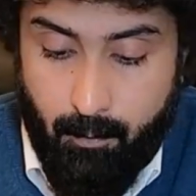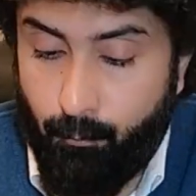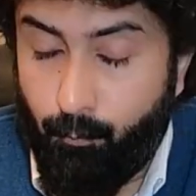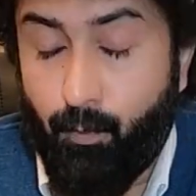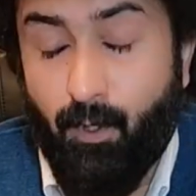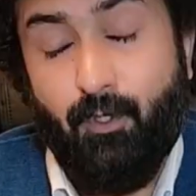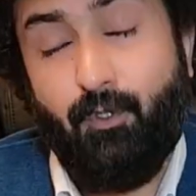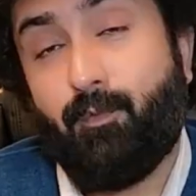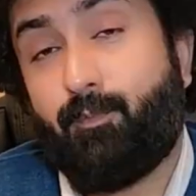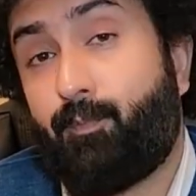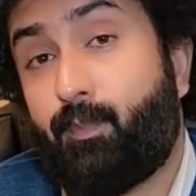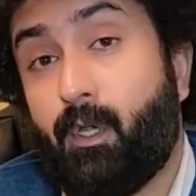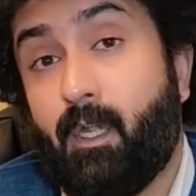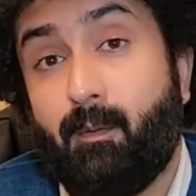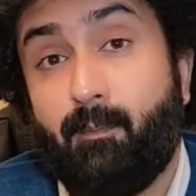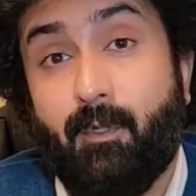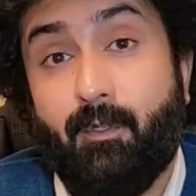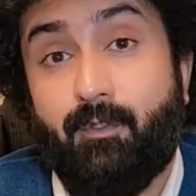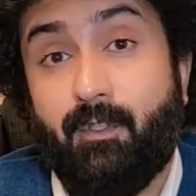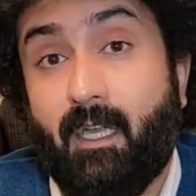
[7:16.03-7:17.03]
which
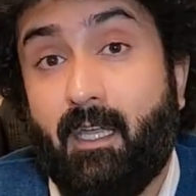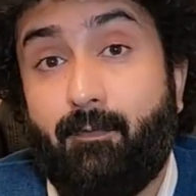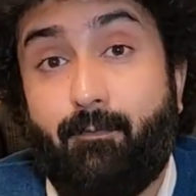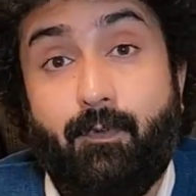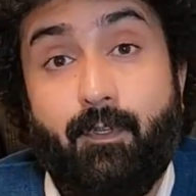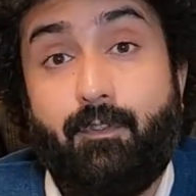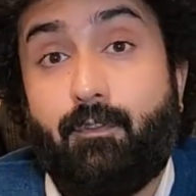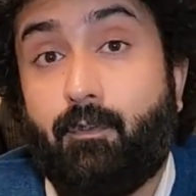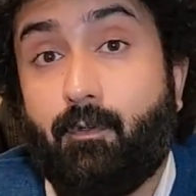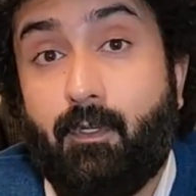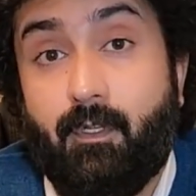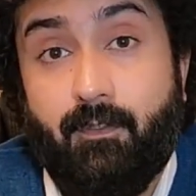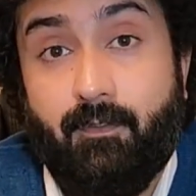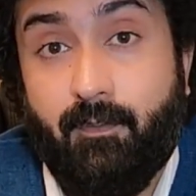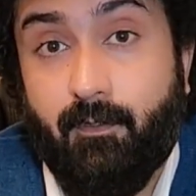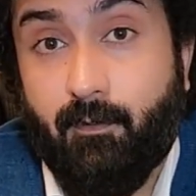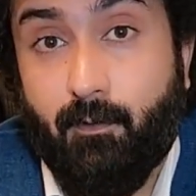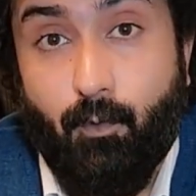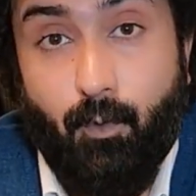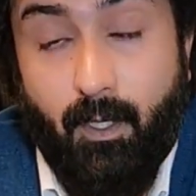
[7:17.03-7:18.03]
pretty much every student
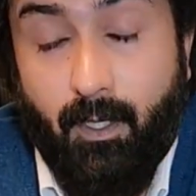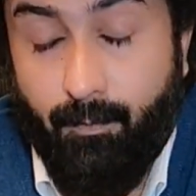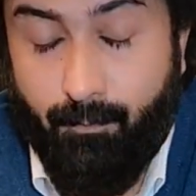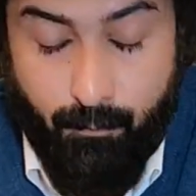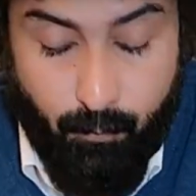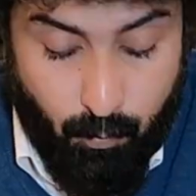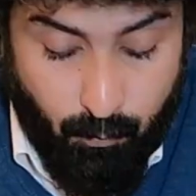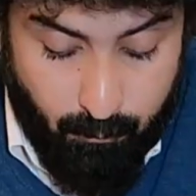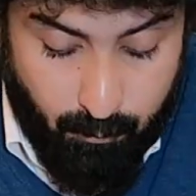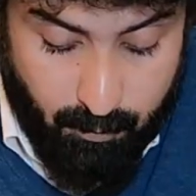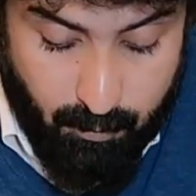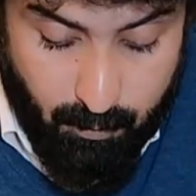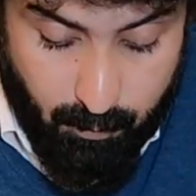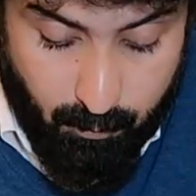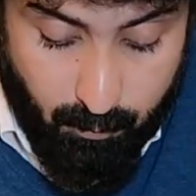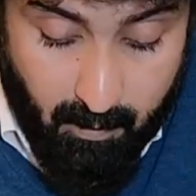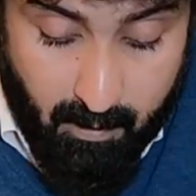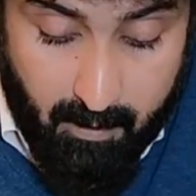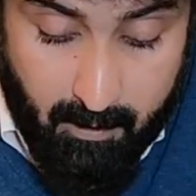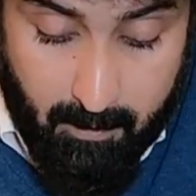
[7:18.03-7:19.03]
is looking forward
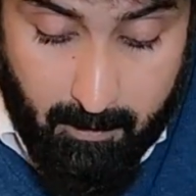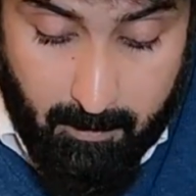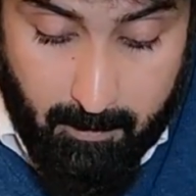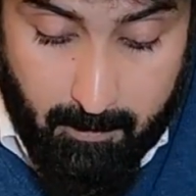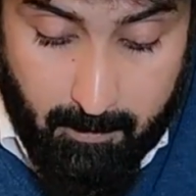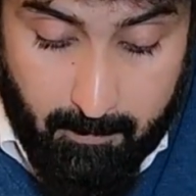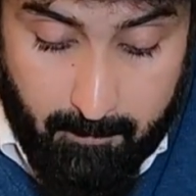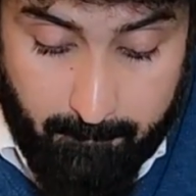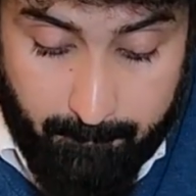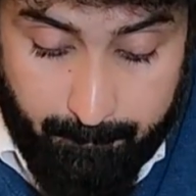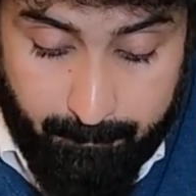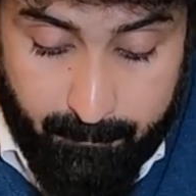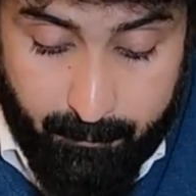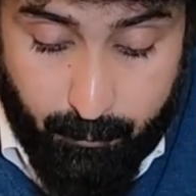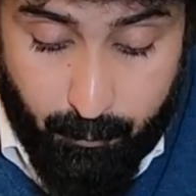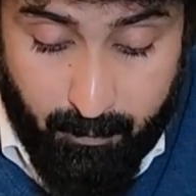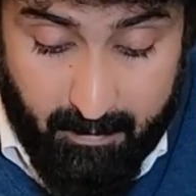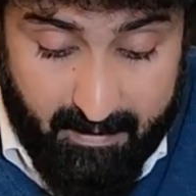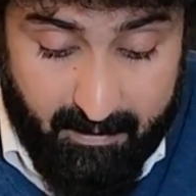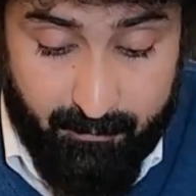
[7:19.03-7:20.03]
to.
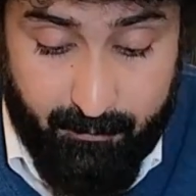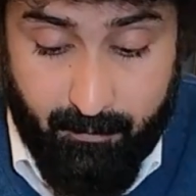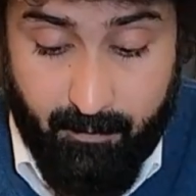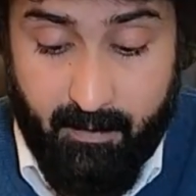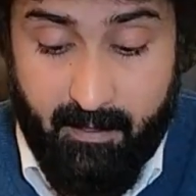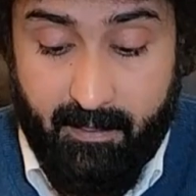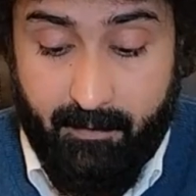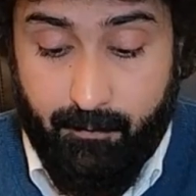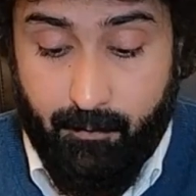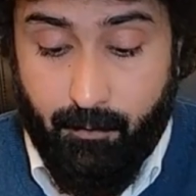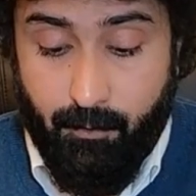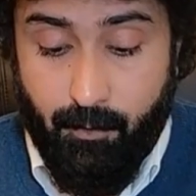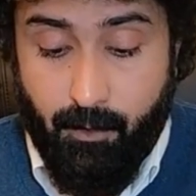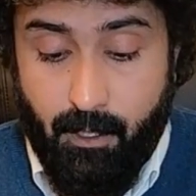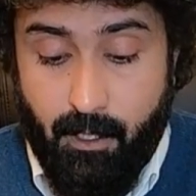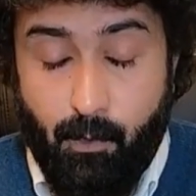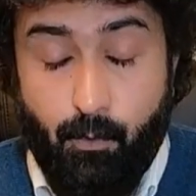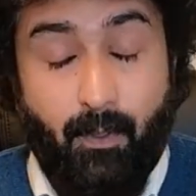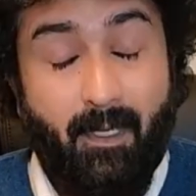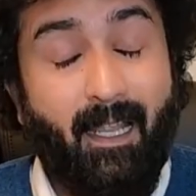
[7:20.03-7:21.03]
So these are the
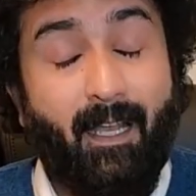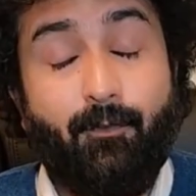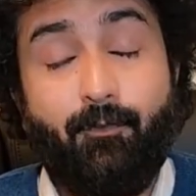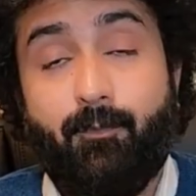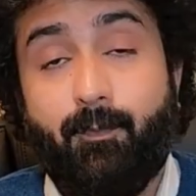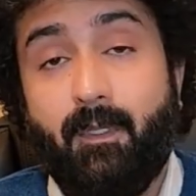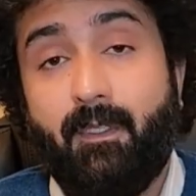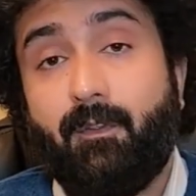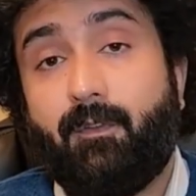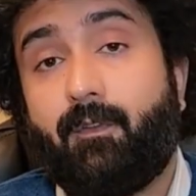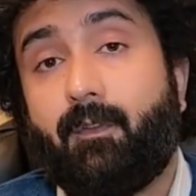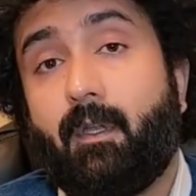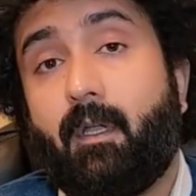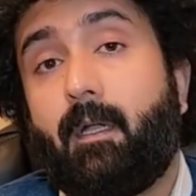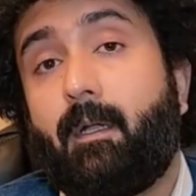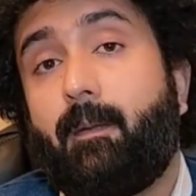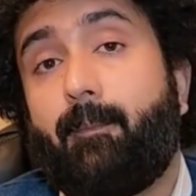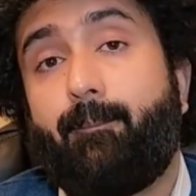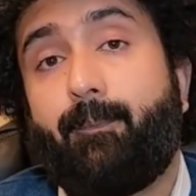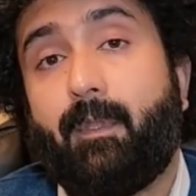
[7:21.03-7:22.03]
new announcements
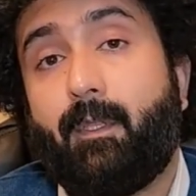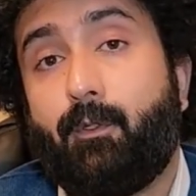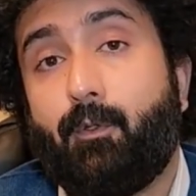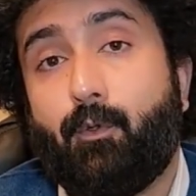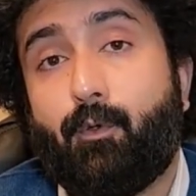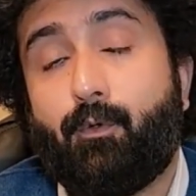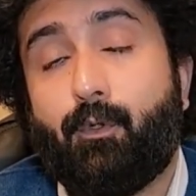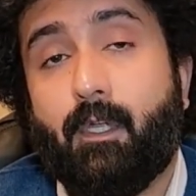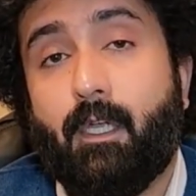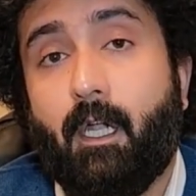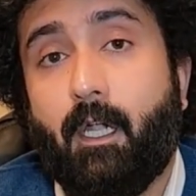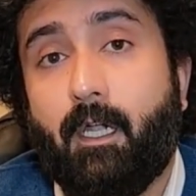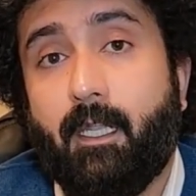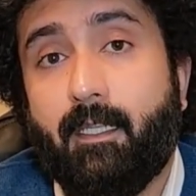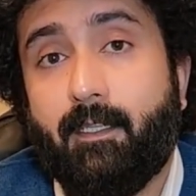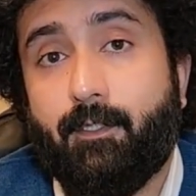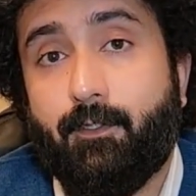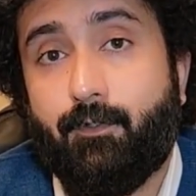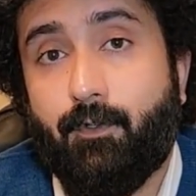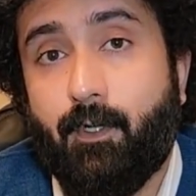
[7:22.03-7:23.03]

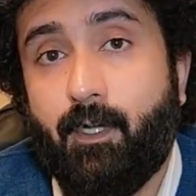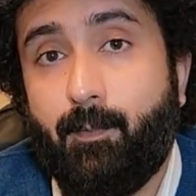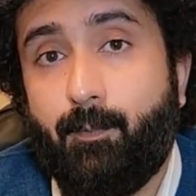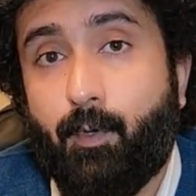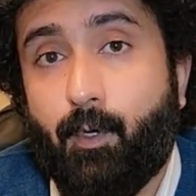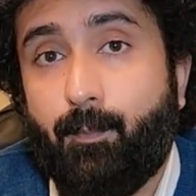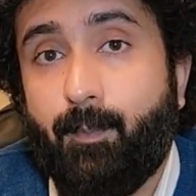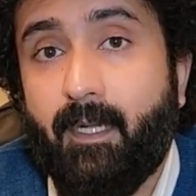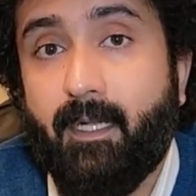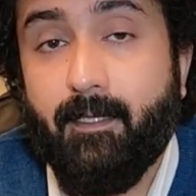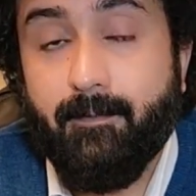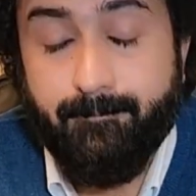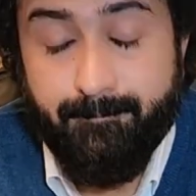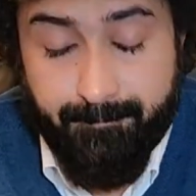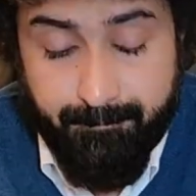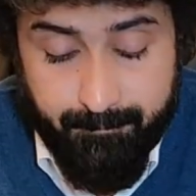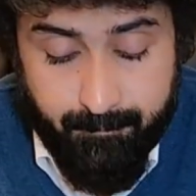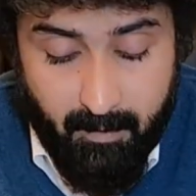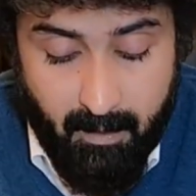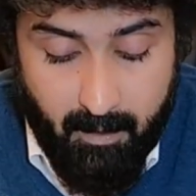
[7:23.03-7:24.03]
regarding the study permit
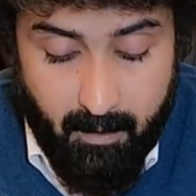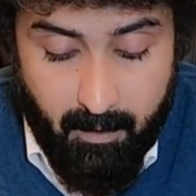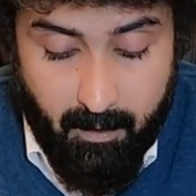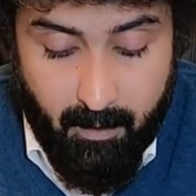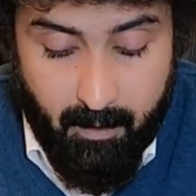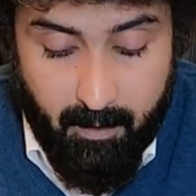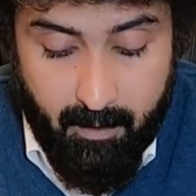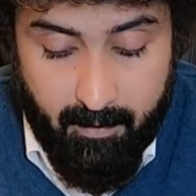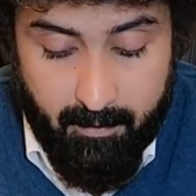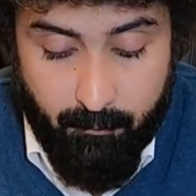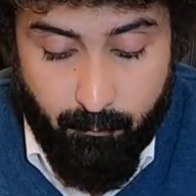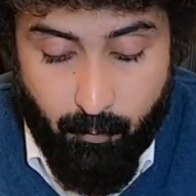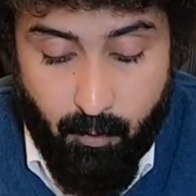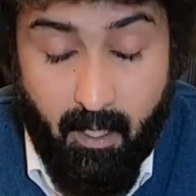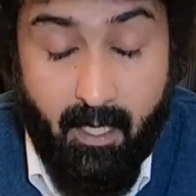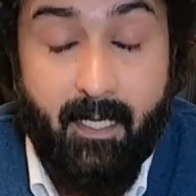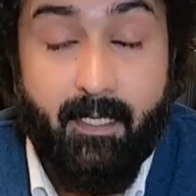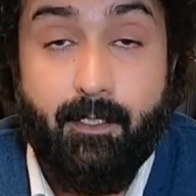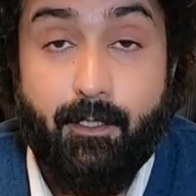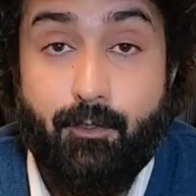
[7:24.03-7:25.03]
and
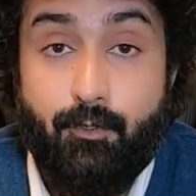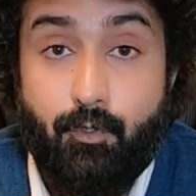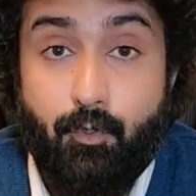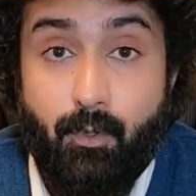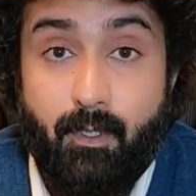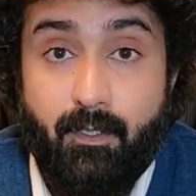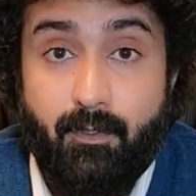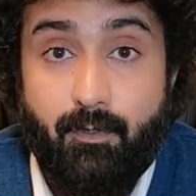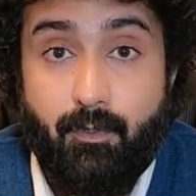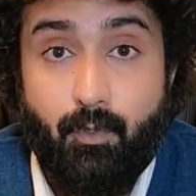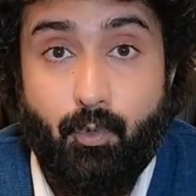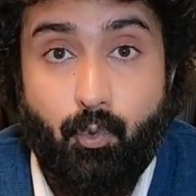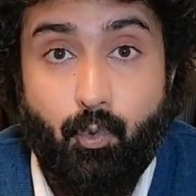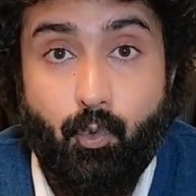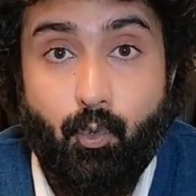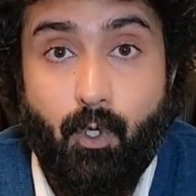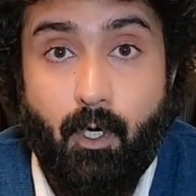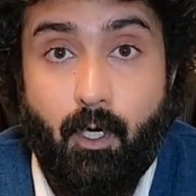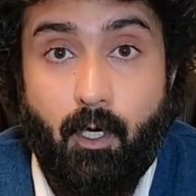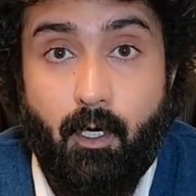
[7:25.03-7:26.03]
regarding the students
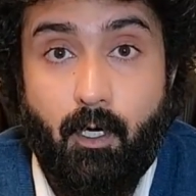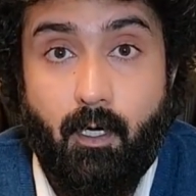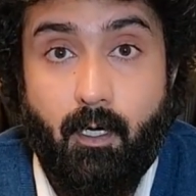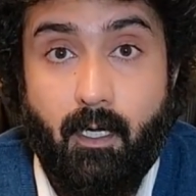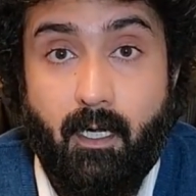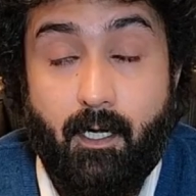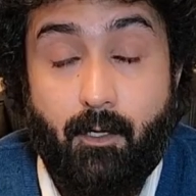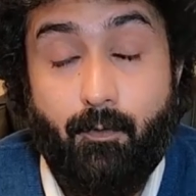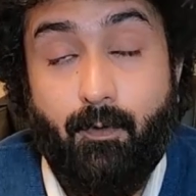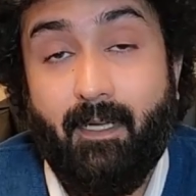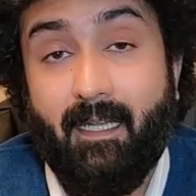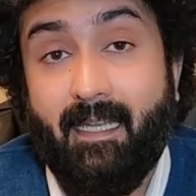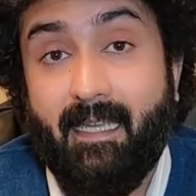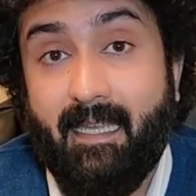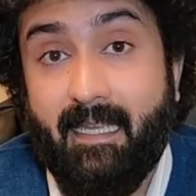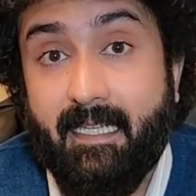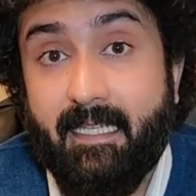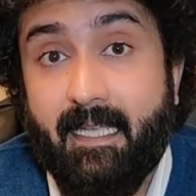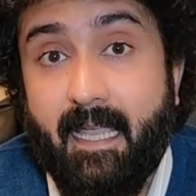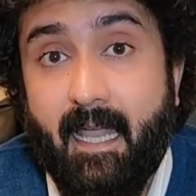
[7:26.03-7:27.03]
who are currently
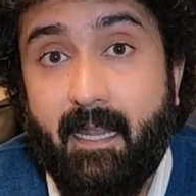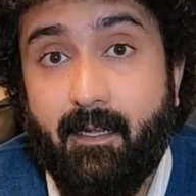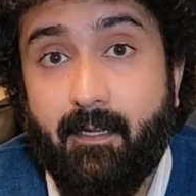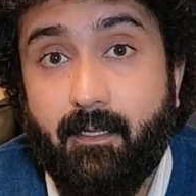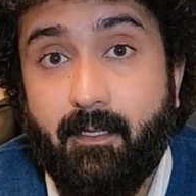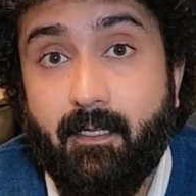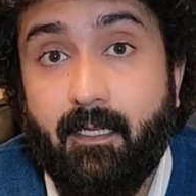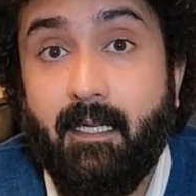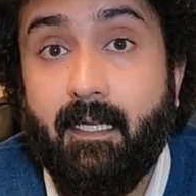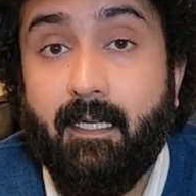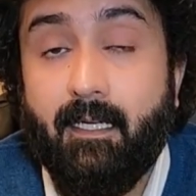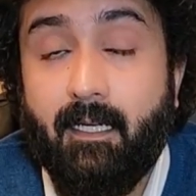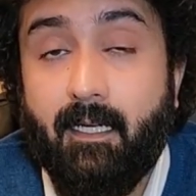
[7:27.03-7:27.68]
in Canada.